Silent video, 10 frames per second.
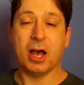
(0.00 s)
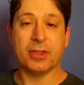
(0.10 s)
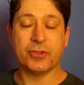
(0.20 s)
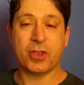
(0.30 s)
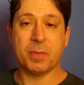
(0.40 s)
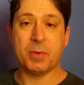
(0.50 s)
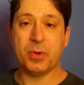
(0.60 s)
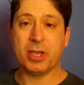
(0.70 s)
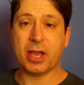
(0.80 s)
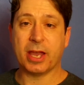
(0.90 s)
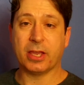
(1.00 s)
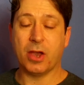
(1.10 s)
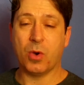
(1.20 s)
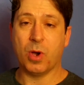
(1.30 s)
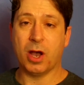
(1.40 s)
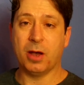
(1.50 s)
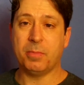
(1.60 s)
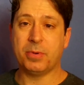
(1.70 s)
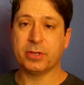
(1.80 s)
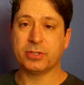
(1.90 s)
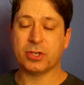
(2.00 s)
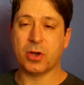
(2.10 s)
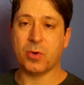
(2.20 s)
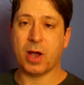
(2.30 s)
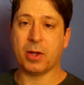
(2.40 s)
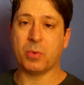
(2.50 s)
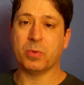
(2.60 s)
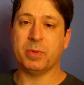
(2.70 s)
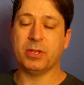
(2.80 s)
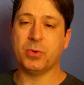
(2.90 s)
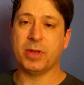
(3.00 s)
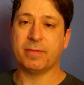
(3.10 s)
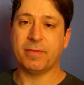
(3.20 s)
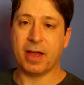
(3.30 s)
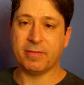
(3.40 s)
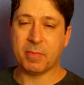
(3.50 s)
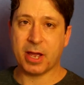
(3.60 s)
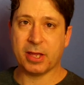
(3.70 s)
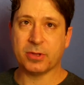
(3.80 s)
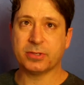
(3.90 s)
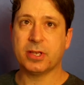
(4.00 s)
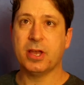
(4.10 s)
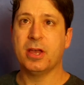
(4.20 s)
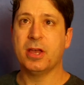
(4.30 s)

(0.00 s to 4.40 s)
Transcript: This coming week I go up, so I will be doing 5 miles,